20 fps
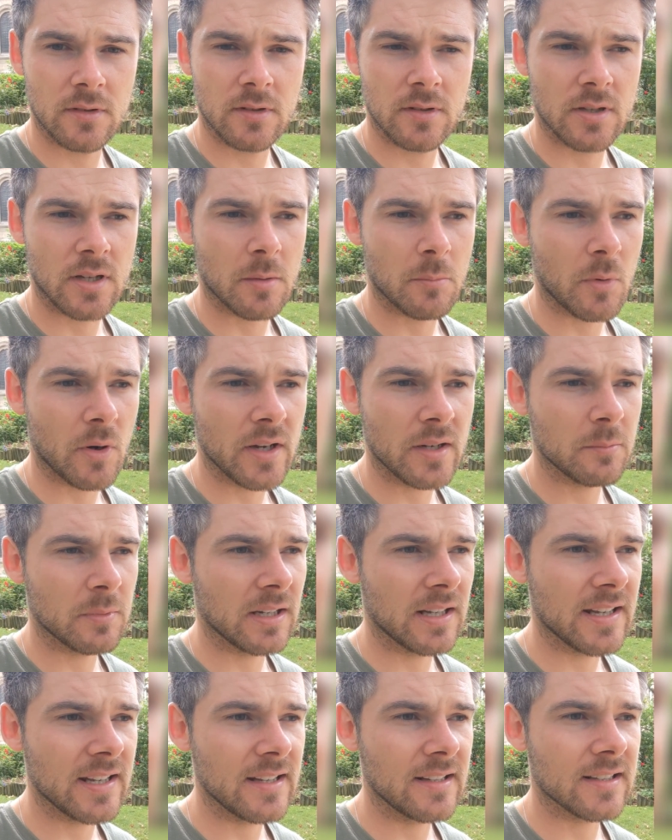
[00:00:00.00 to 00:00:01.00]
Your mind
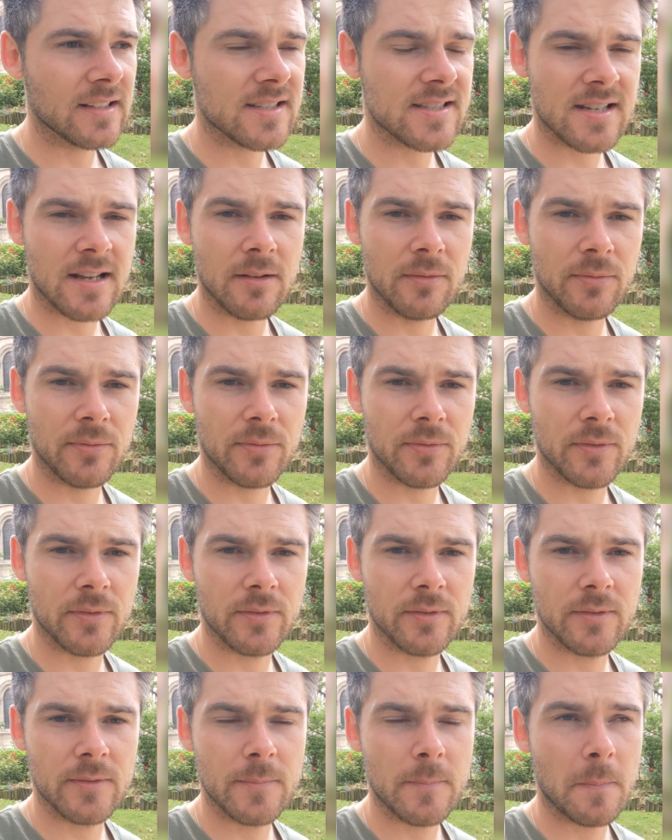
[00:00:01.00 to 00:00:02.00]
will heal itself.
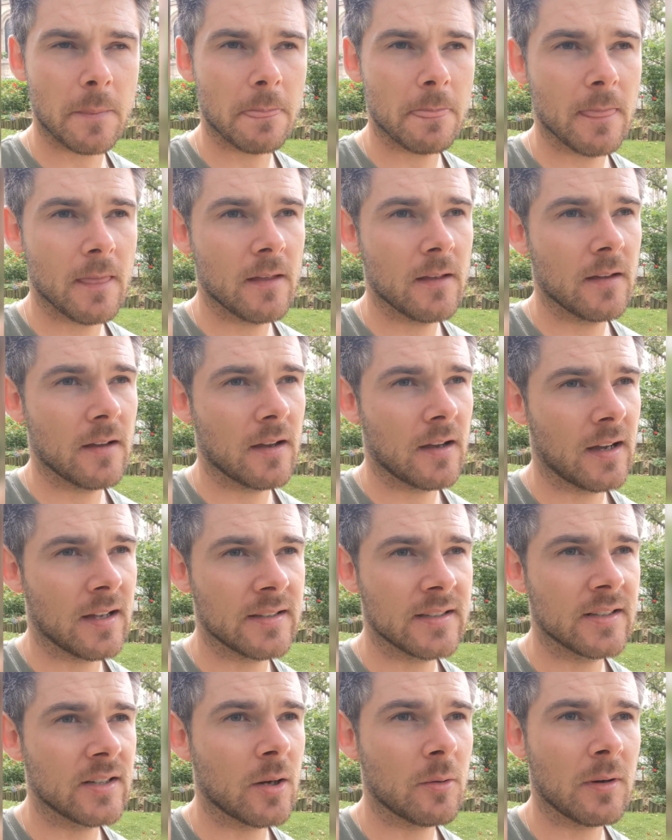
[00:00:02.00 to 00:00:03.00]

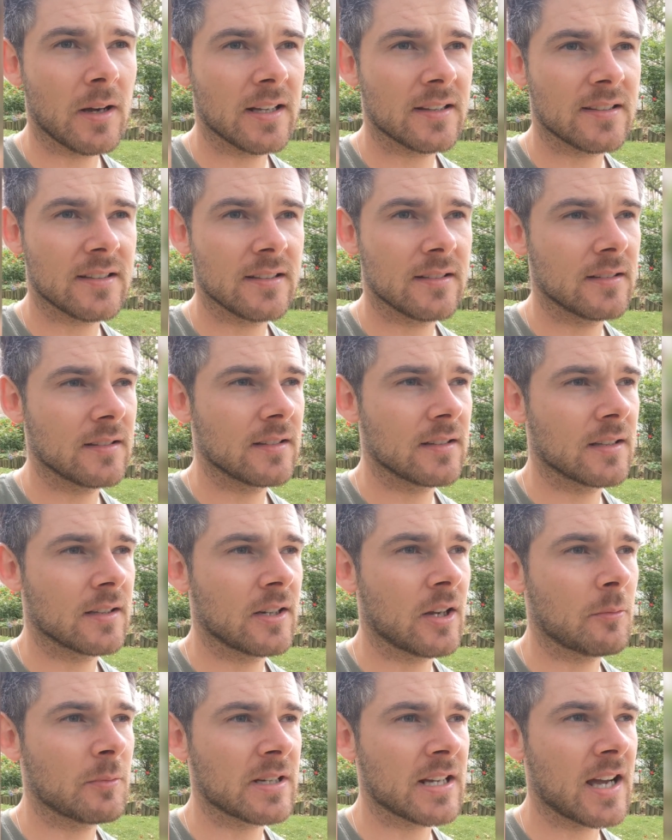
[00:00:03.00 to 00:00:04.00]
And you know,
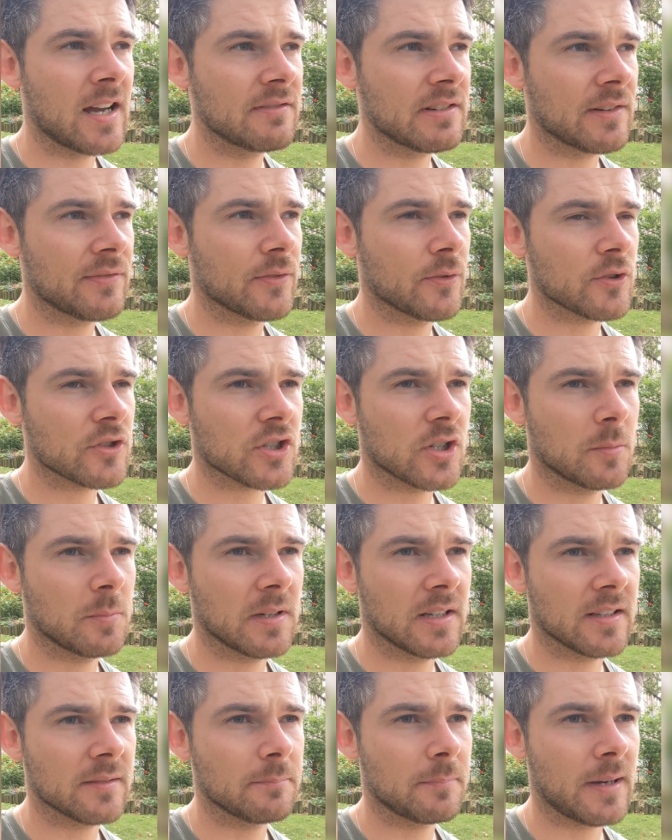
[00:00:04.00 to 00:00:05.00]
when you have your first
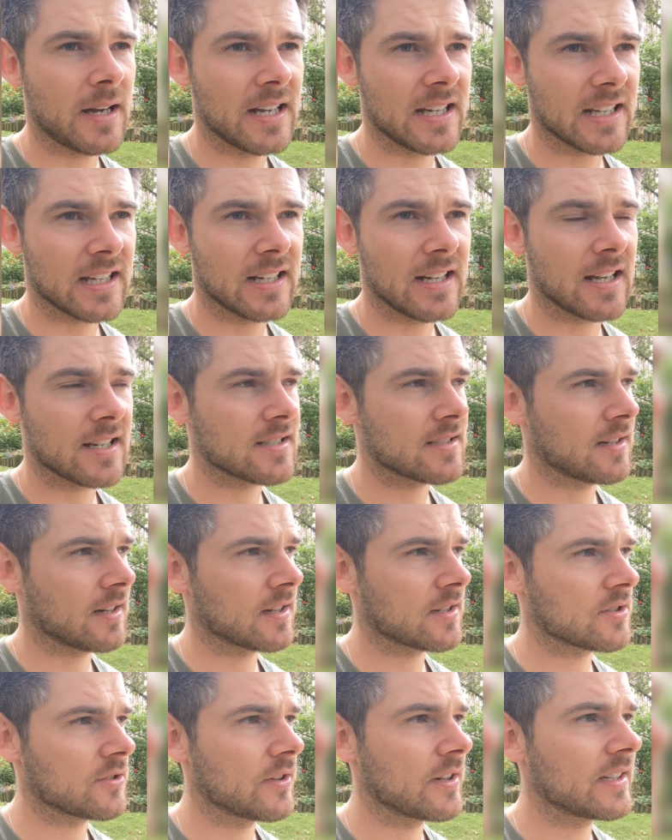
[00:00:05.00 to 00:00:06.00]
couple of panic attacks and
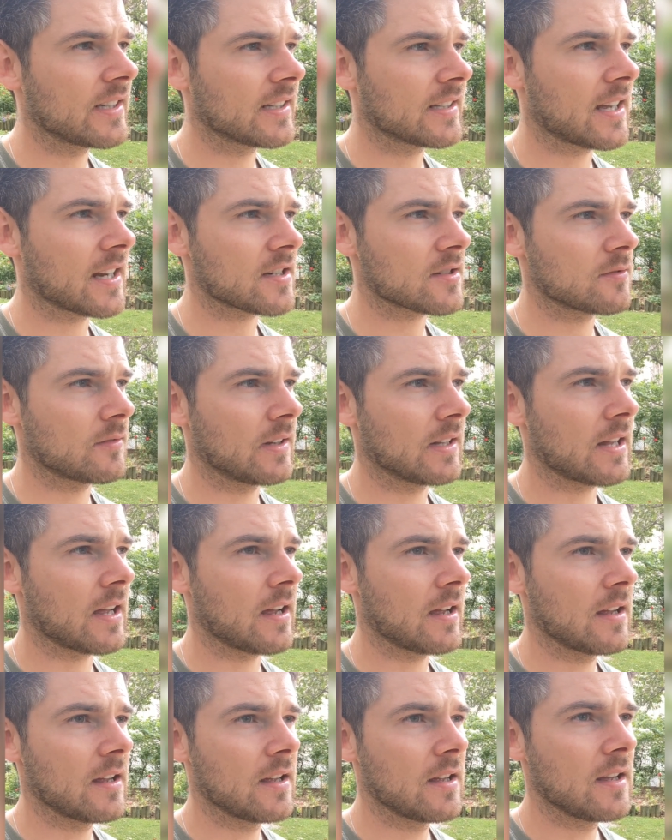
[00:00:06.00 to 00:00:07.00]
anxiety attacks, stuff like that,
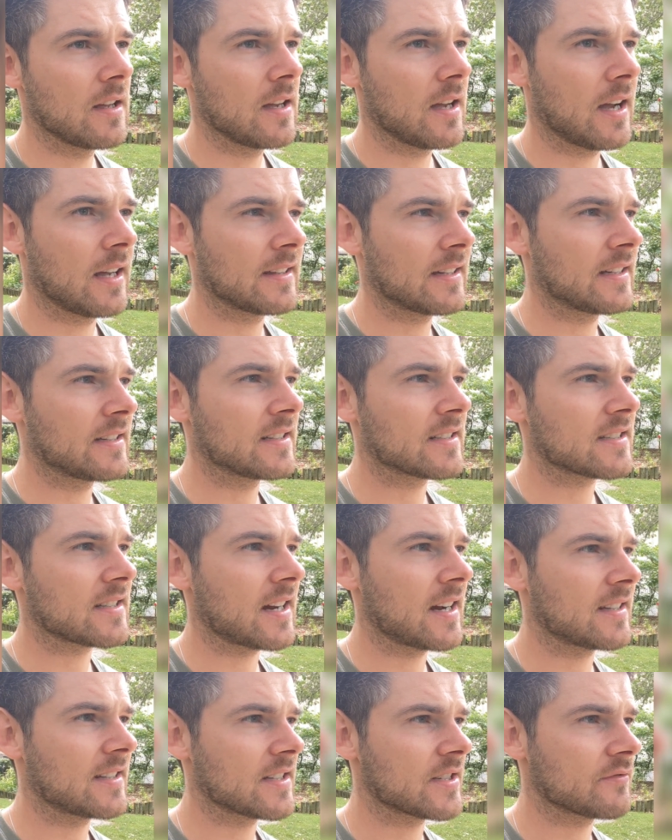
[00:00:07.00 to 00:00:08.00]
and then you
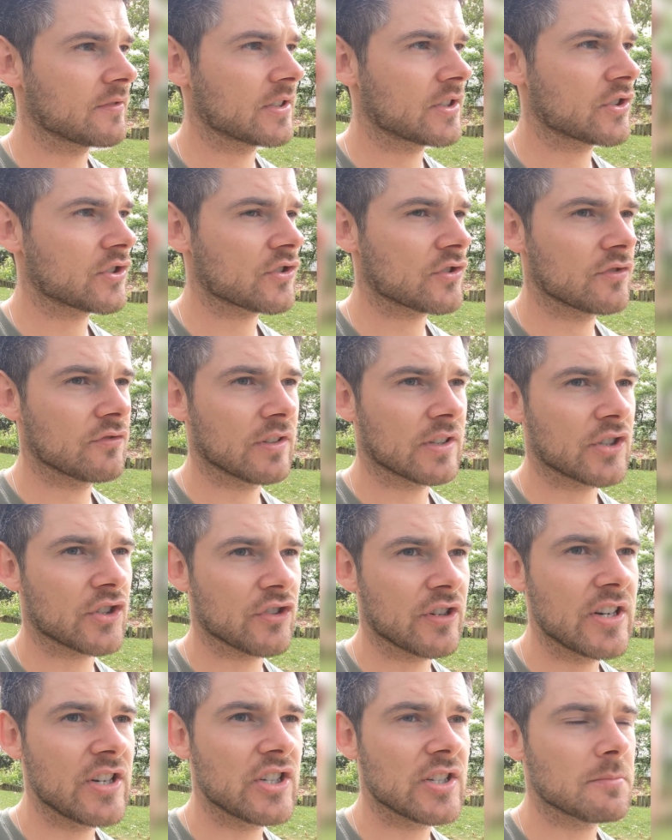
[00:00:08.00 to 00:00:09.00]
start this
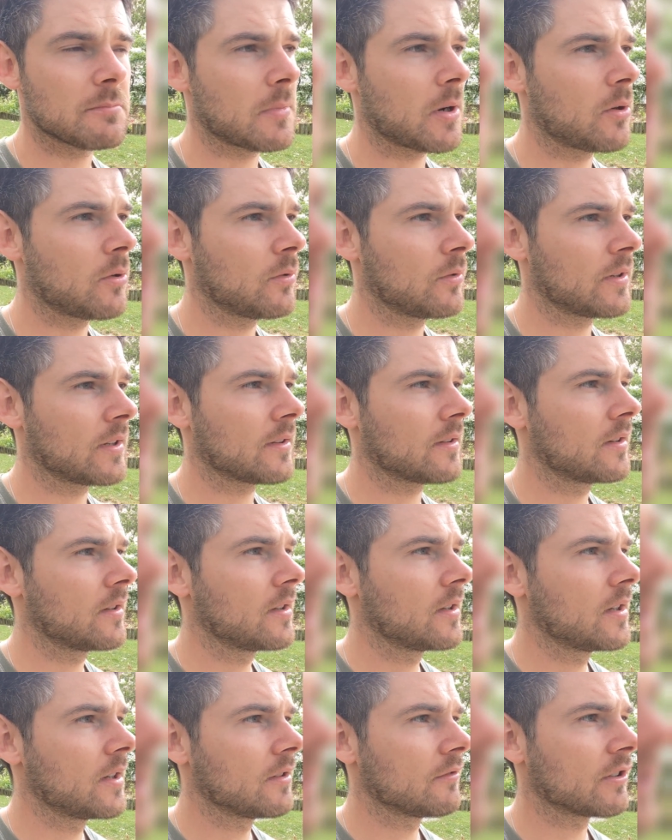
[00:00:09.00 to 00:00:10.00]
retreating mode and
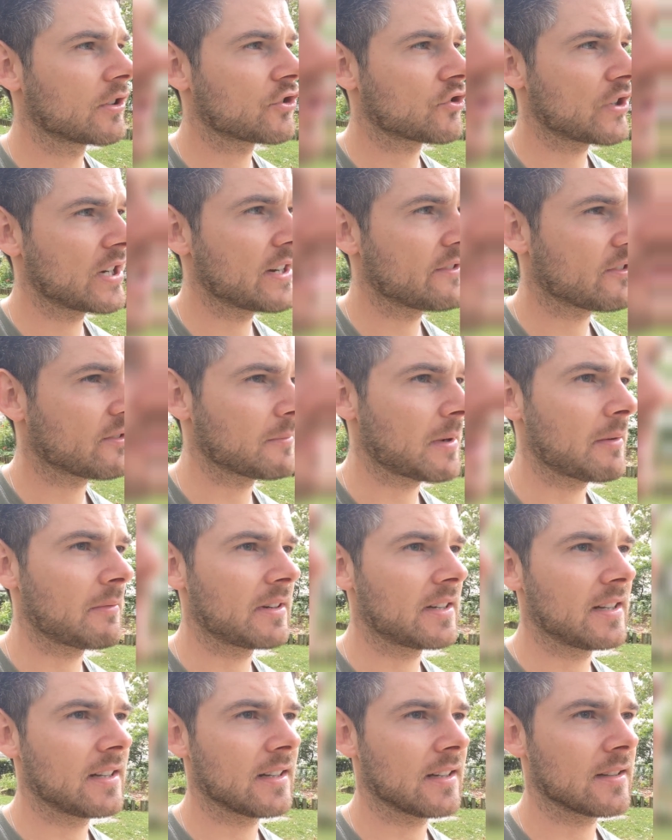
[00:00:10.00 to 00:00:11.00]
retreating from
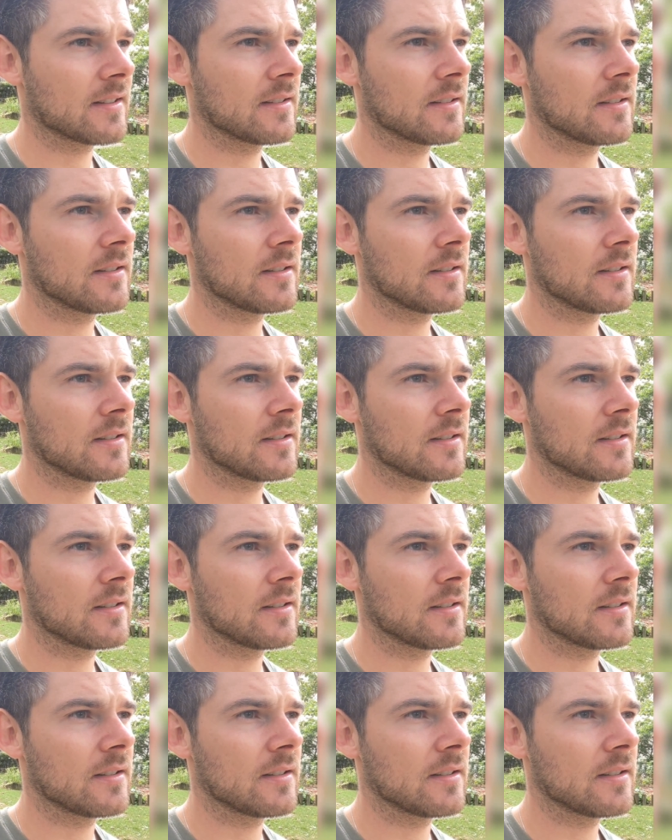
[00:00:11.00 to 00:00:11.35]
everything and